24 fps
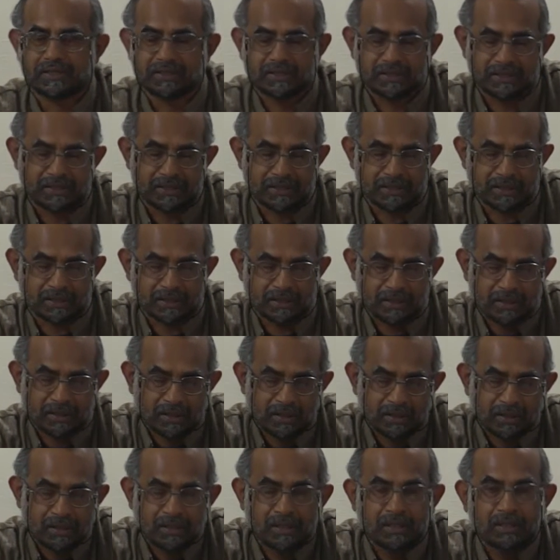etc.
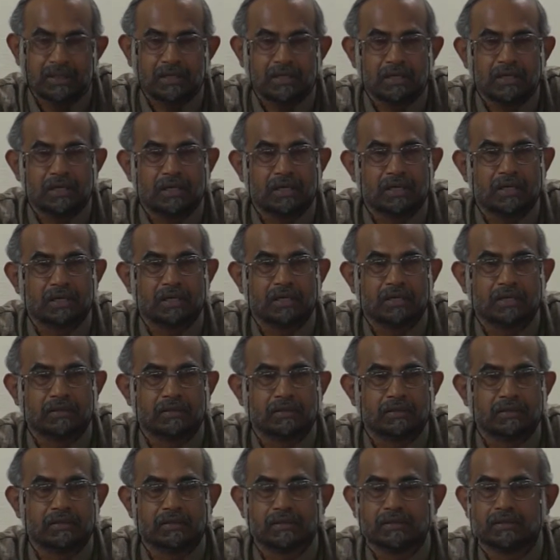
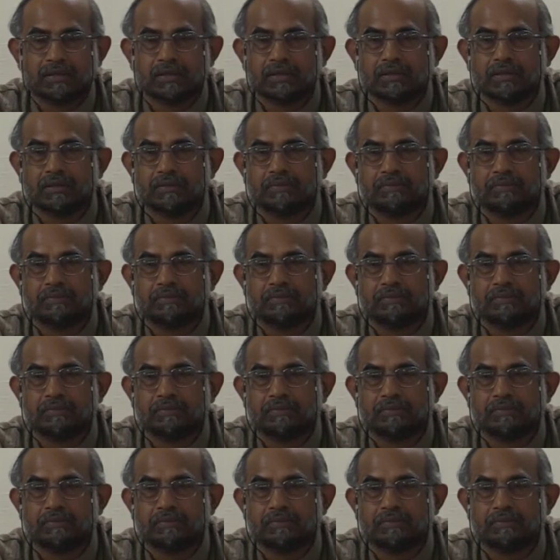The